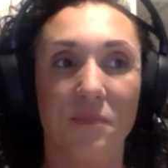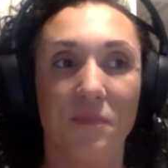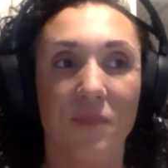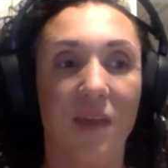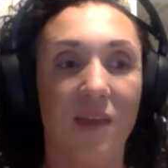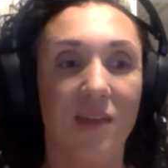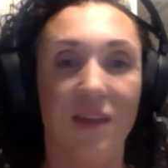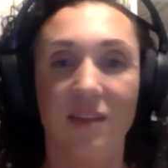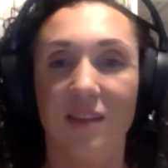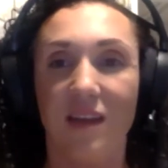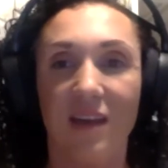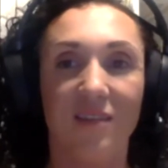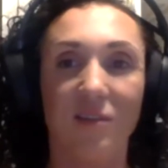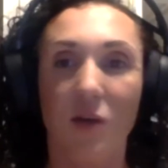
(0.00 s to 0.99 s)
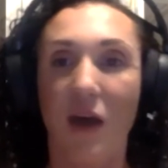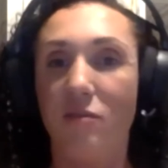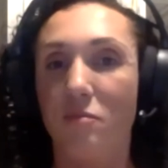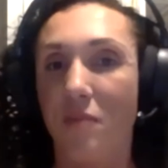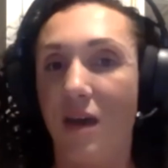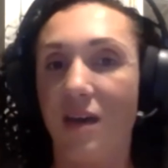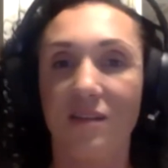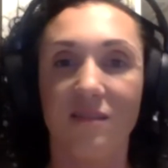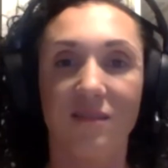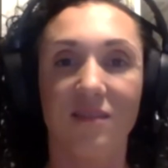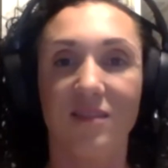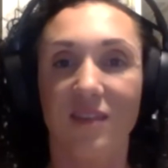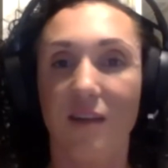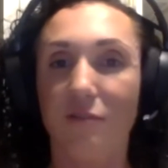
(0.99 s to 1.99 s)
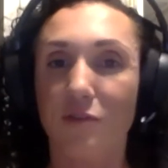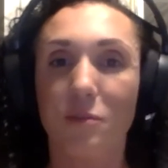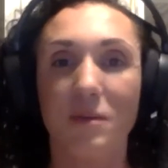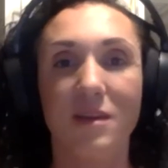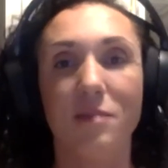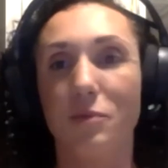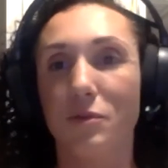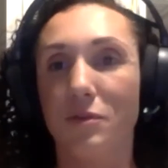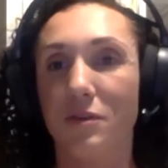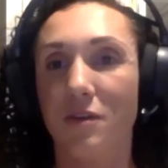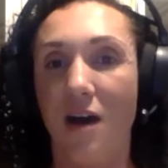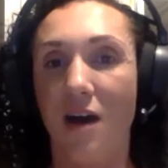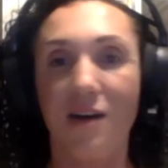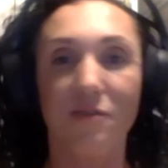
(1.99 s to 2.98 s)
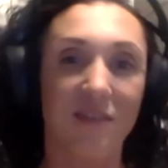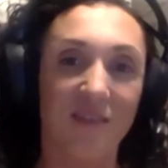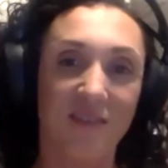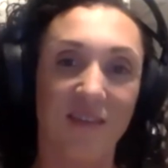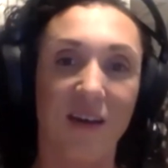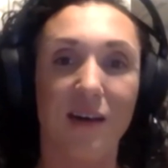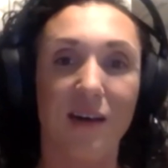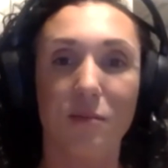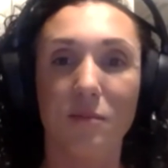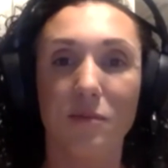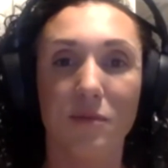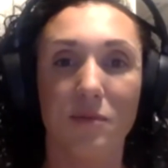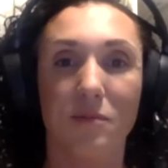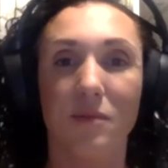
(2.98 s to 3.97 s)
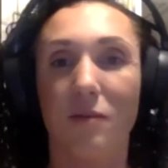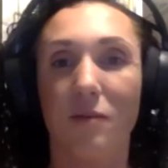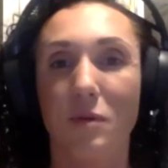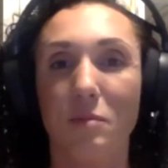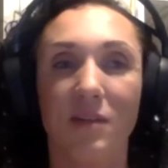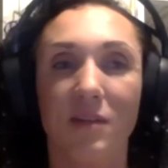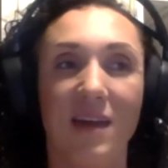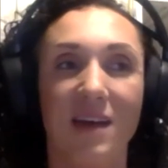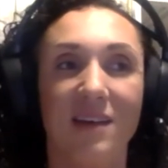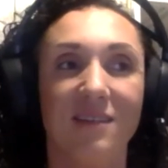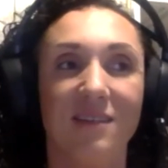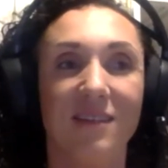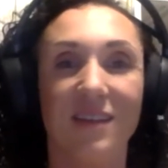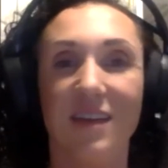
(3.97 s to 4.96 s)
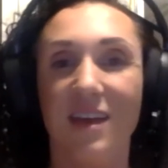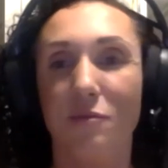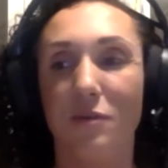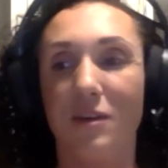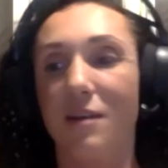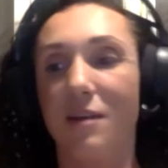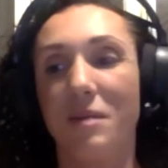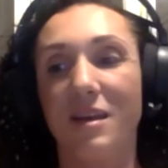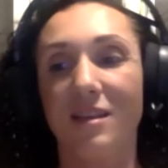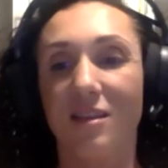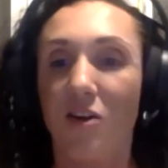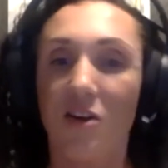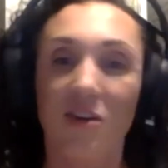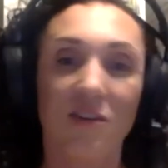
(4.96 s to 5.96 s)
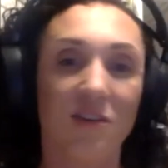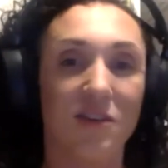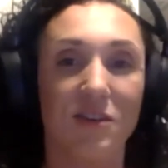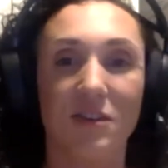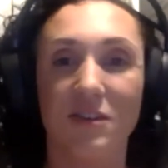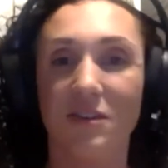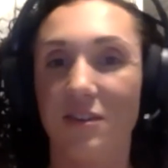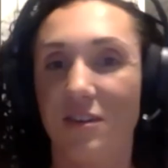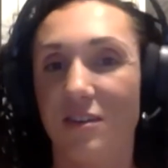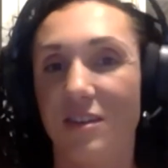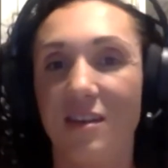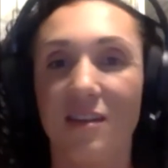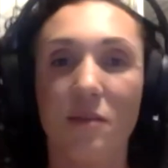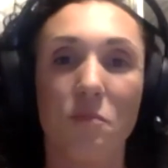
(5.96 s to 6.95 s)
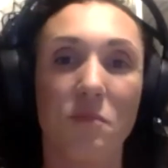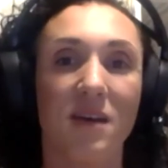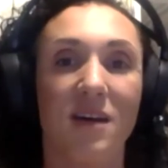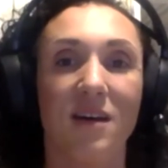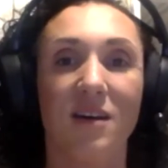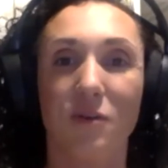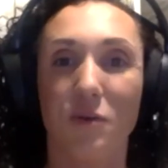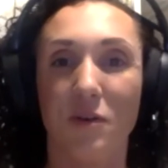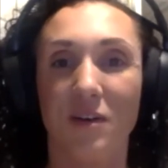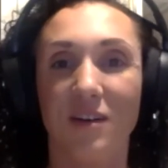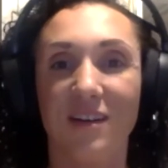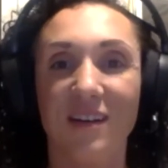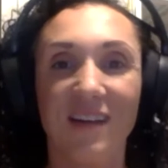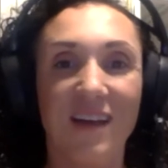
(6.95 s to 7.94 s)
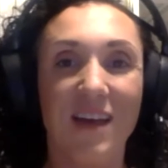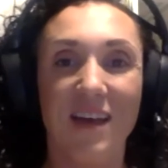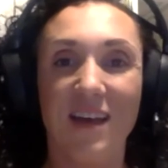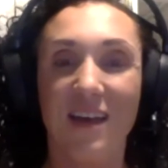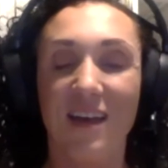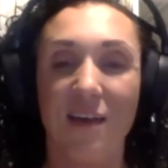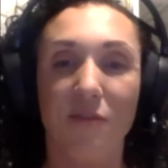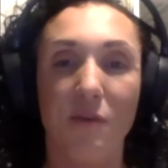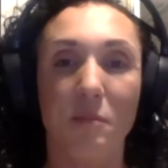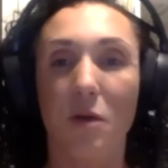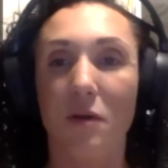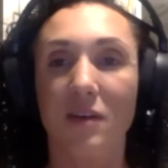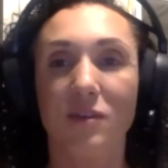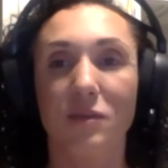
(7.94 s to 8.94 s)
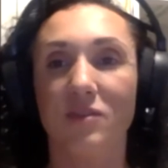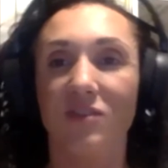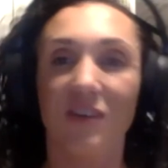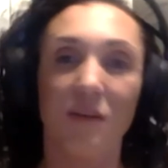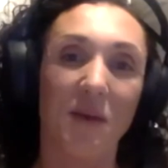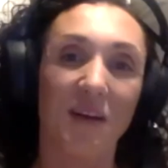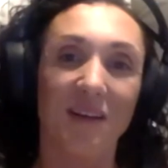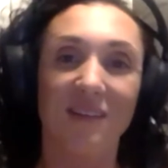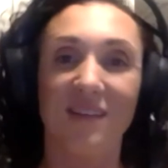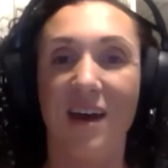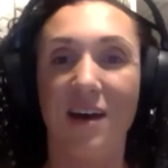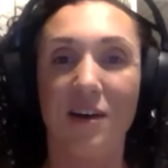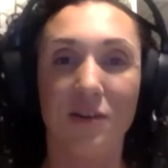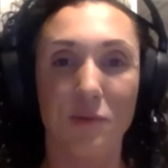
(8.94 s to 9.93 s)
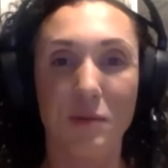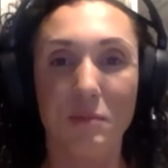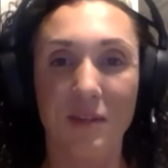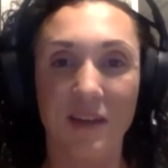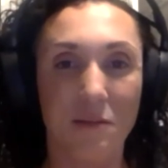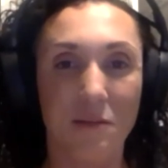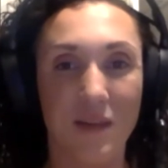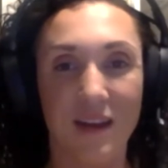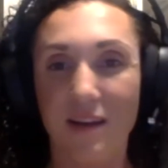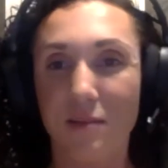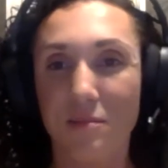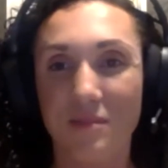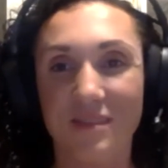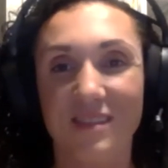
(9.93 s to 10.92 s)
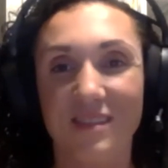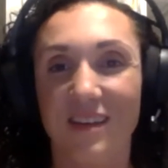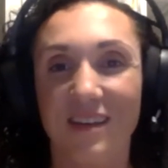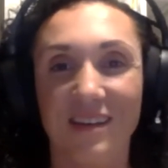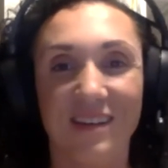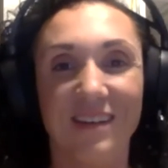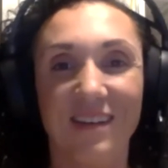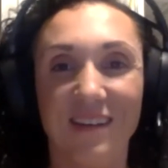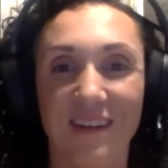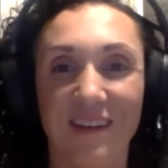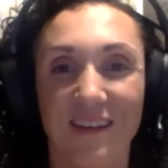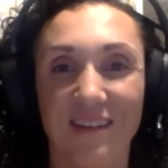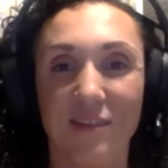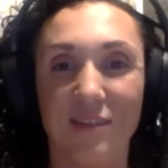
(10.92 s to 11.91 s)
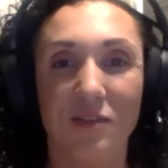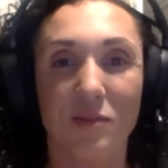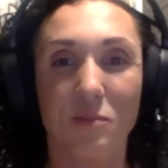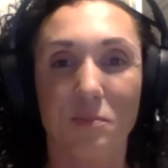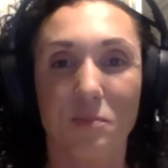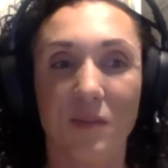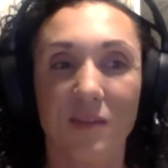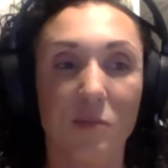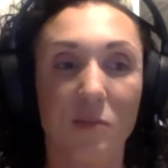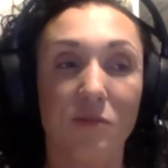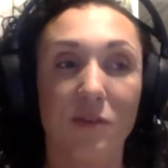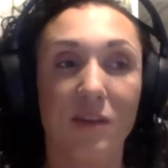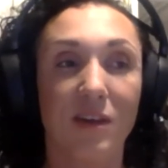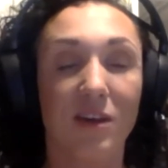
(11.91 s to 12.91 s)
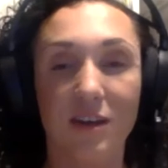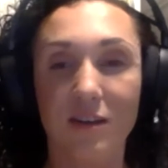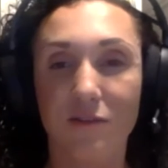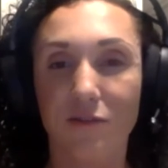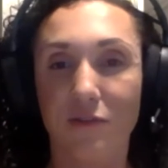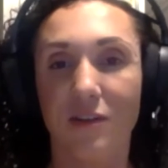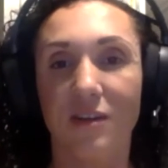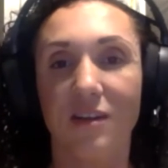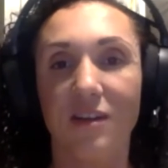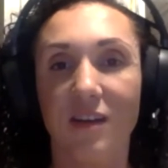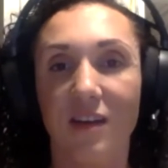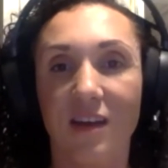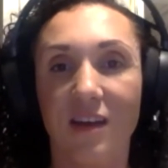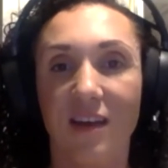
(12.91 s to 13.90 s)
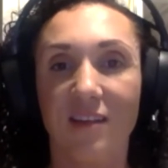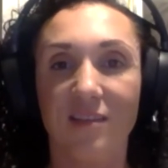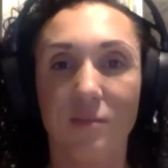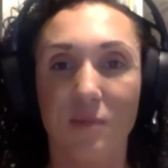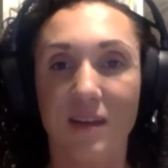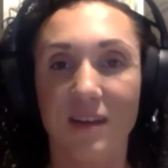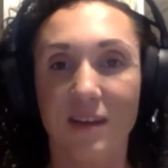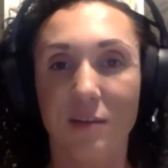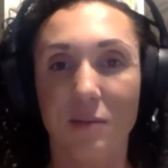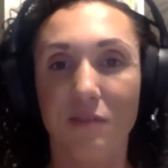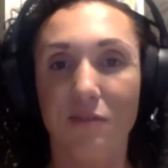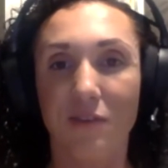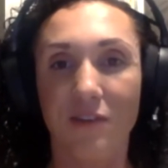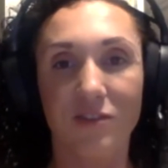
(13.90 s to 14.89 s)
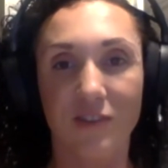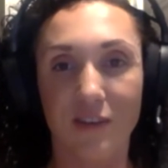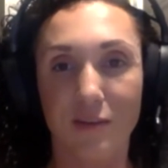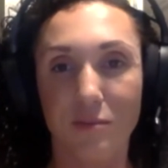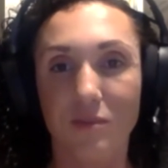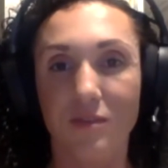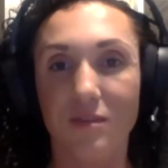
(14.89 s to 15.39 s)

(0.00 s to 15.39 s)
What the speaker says: and then so I've met several people off the sub. We plan if we're going to be at the Arnold or the Olympia, or if I'm going to a gym out of town, we plan meetups, and so it's been really good for expanding my friendships.